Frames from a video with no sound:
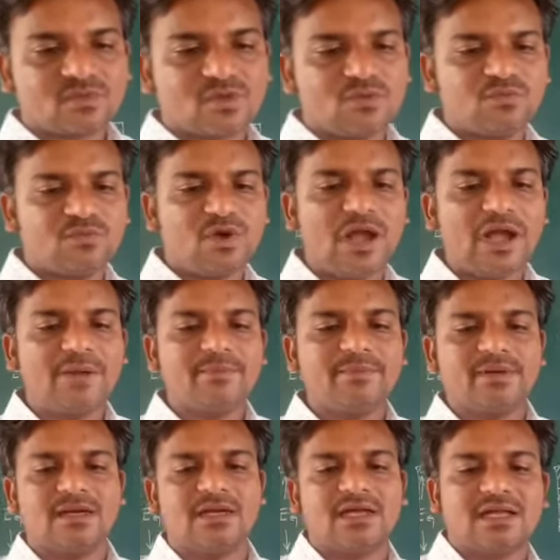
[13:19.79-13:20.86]

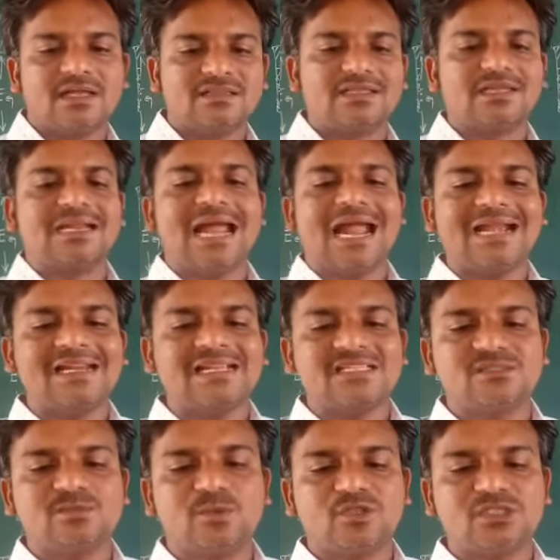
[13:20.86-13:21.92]
form the lattice
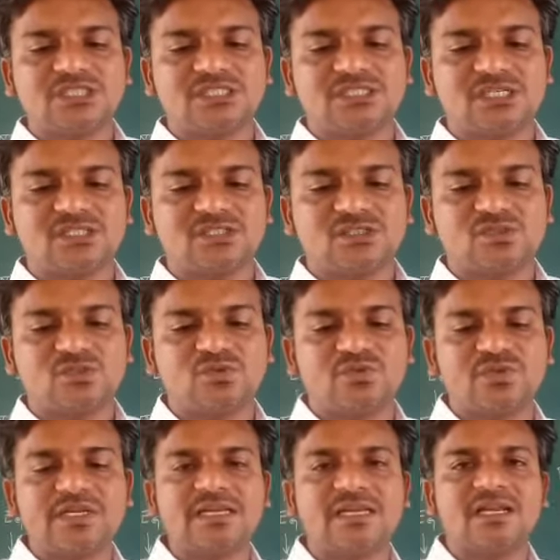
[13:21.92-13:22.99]
positions to fill